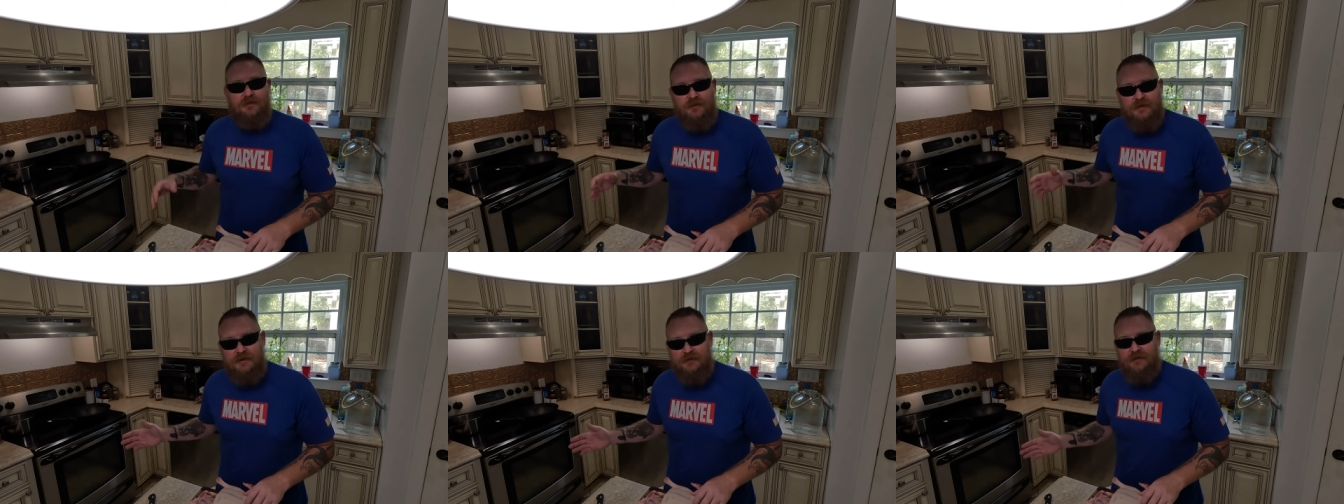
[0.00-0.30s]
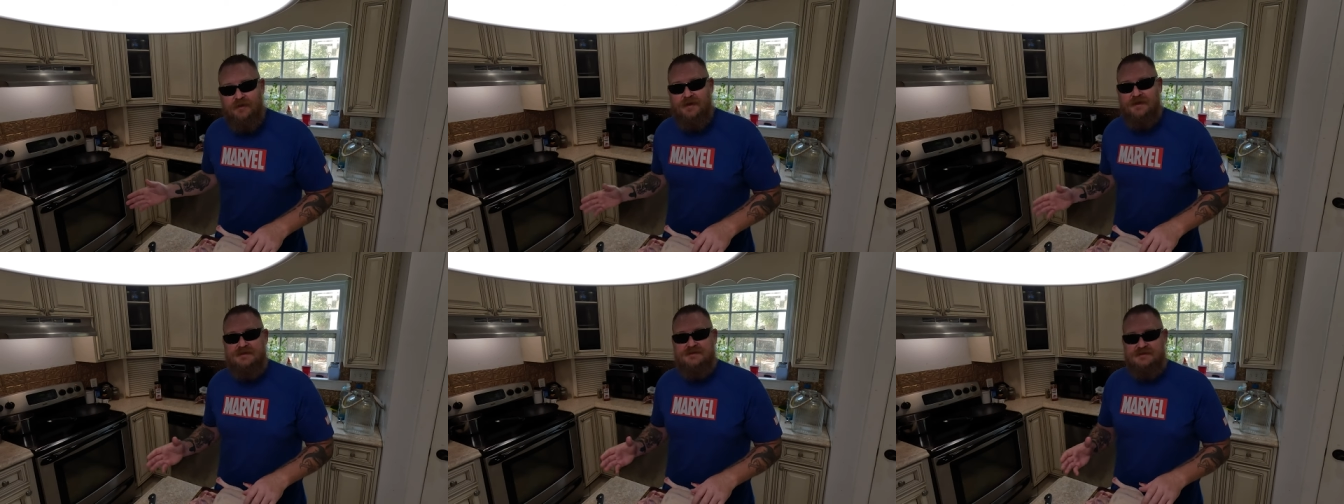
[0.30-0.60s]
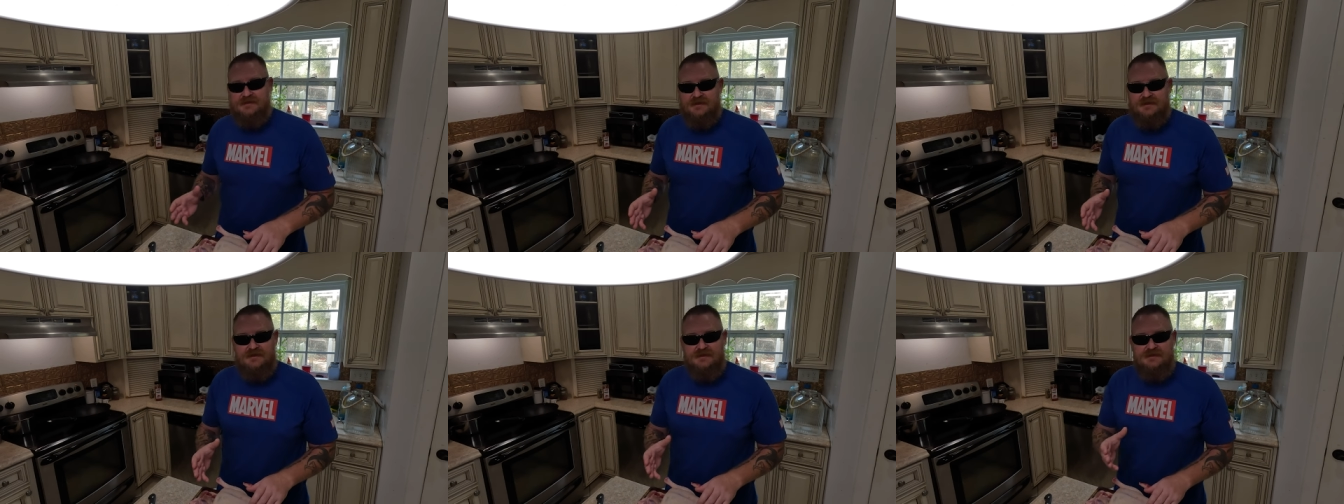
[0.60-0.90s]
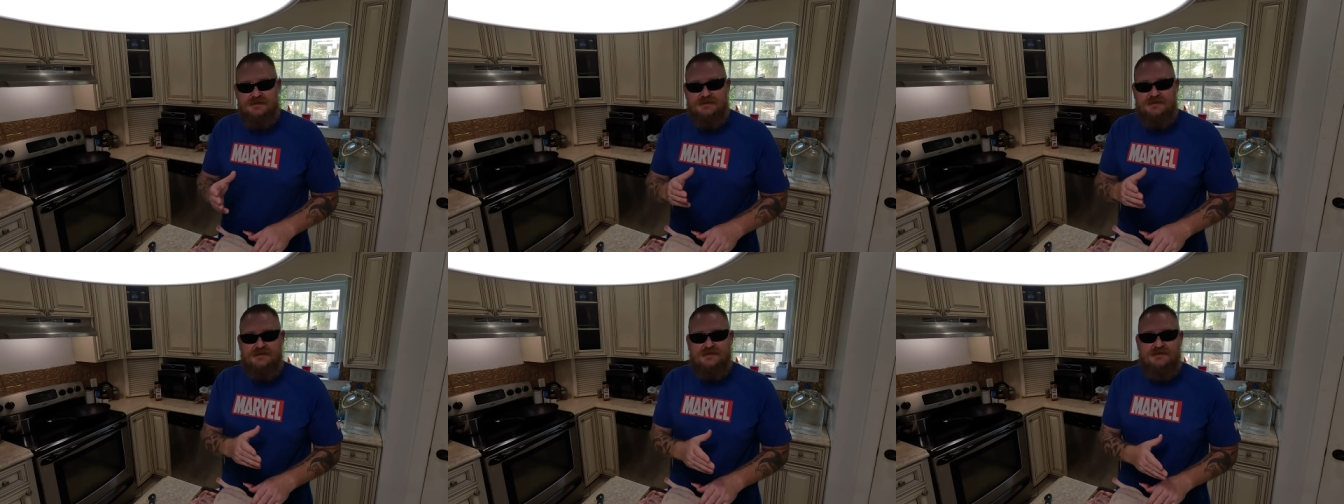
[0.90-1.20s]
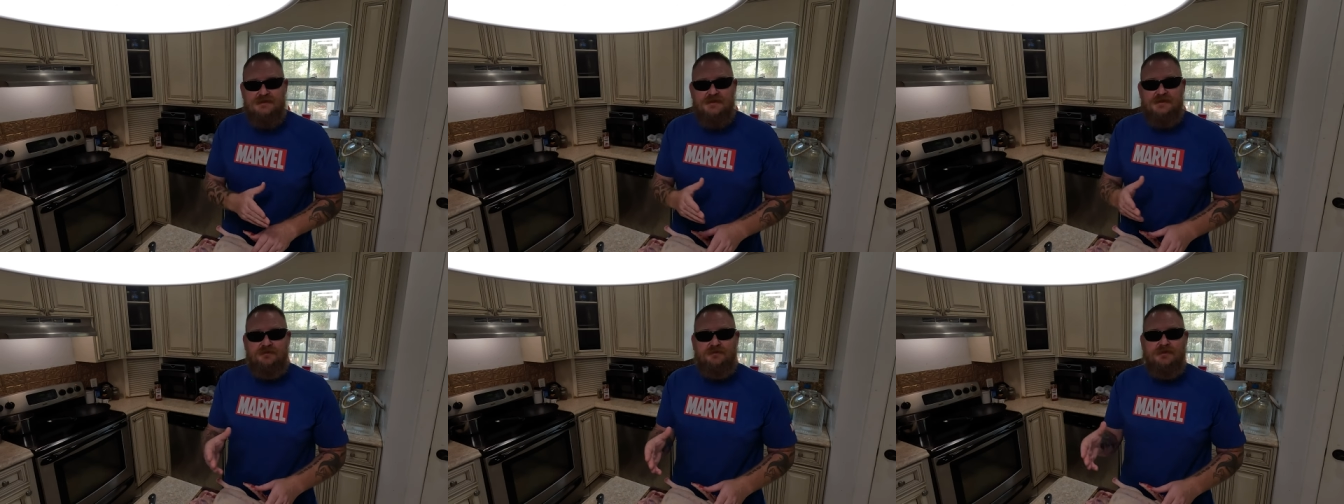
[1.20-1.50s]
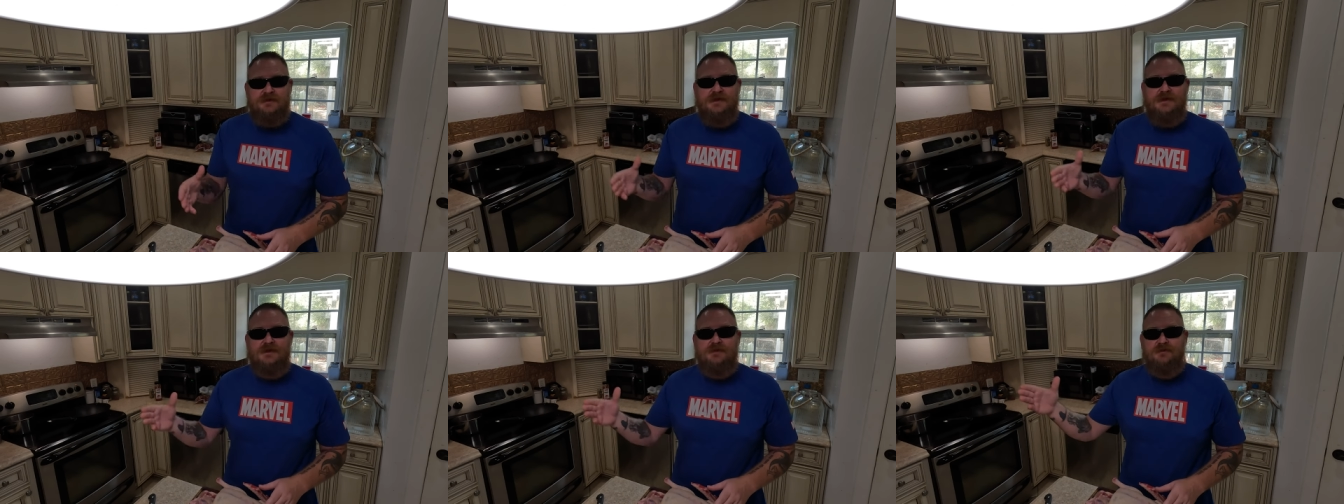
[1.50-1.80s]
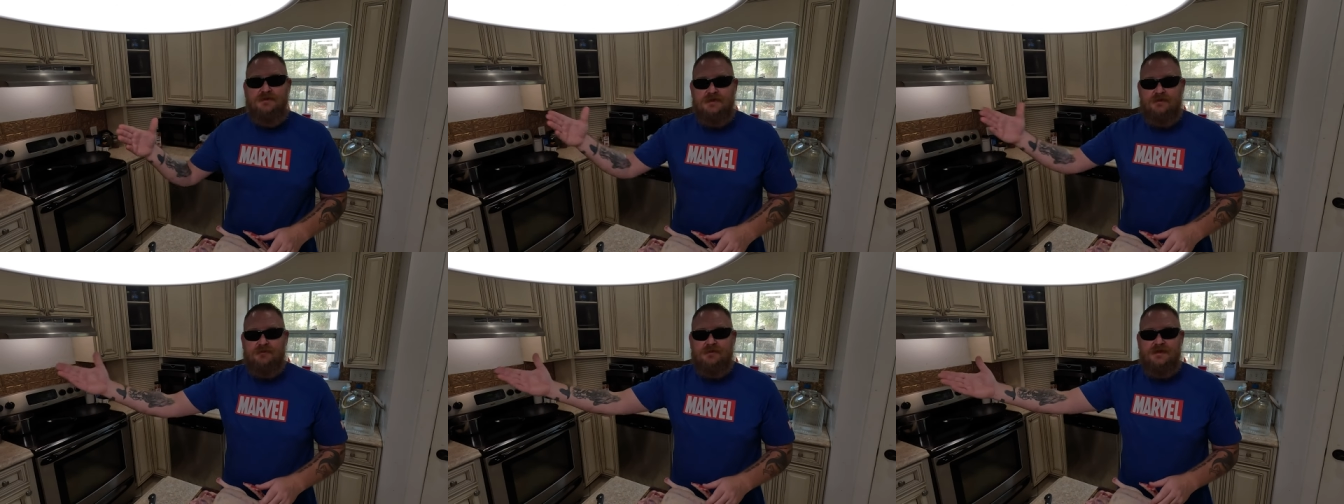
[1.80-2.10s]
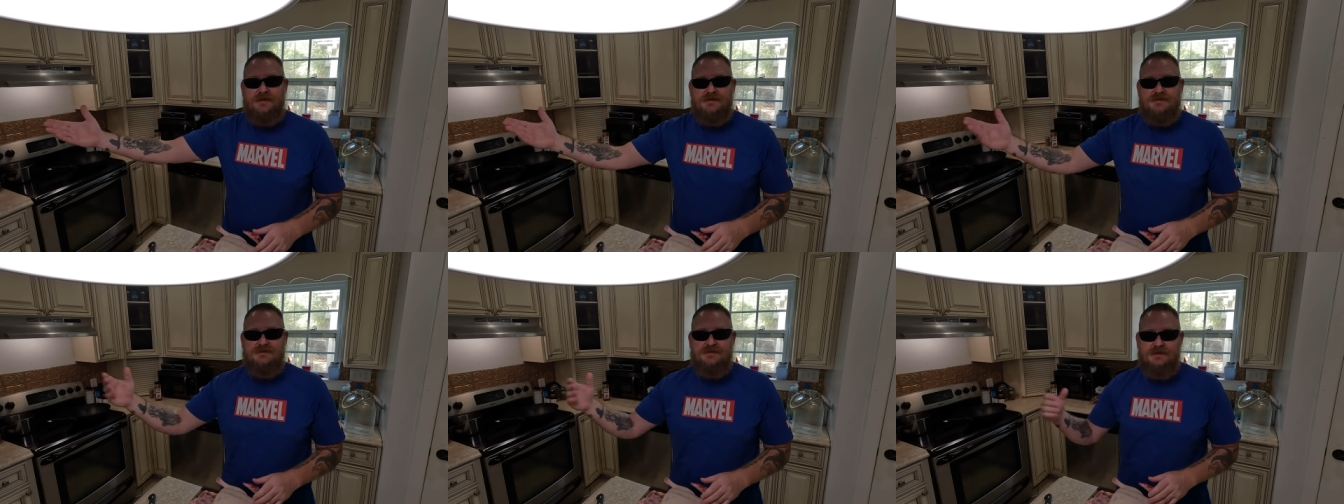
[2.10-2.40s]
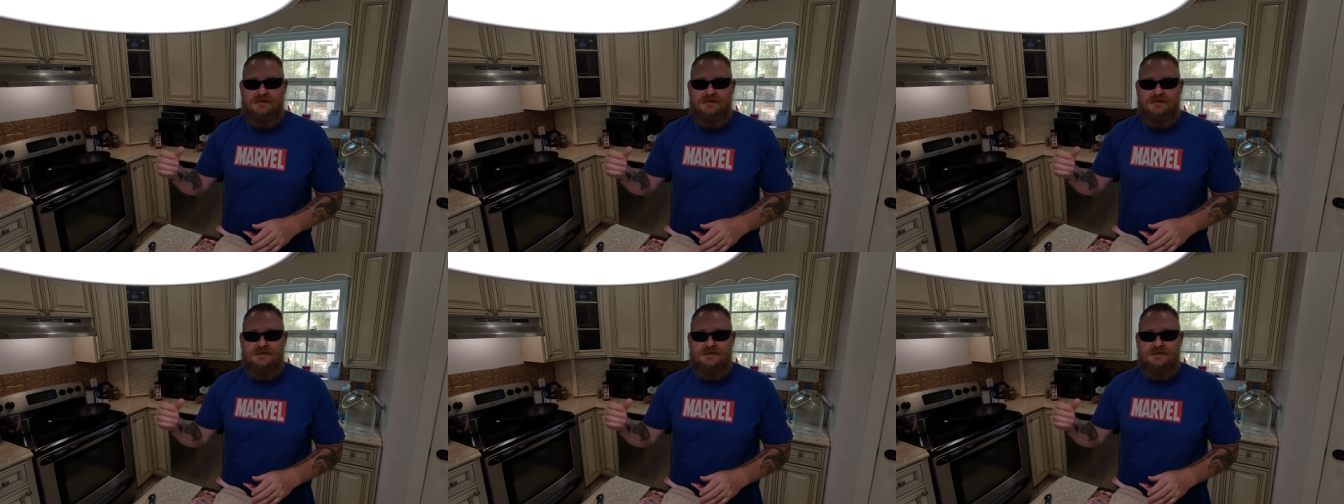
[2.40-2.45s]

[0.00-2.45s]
We raise these the same way we raise